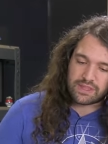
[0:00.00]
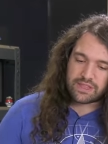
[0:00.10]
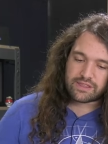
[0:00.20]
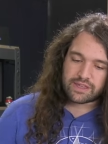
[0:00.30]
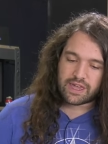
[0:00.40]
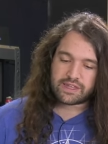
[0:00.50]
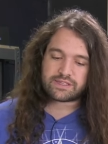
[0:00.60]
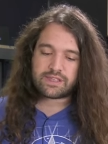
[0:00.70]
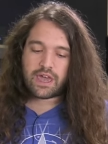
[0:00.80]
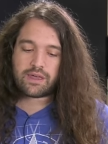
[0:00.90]

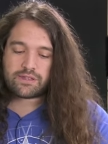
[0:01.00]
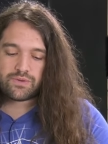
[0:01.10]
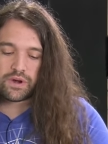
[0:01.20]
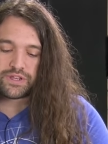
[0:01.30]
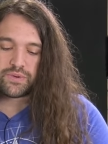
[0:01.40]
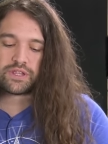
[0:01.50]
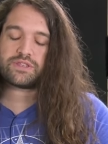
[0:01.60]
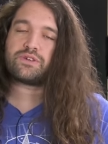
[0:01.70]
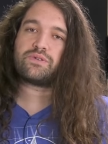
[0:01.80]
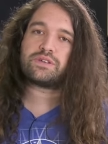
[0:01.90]
indicates that
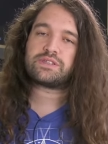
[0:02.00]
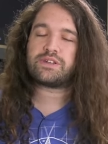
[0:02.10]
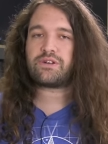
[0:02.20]
2022 is the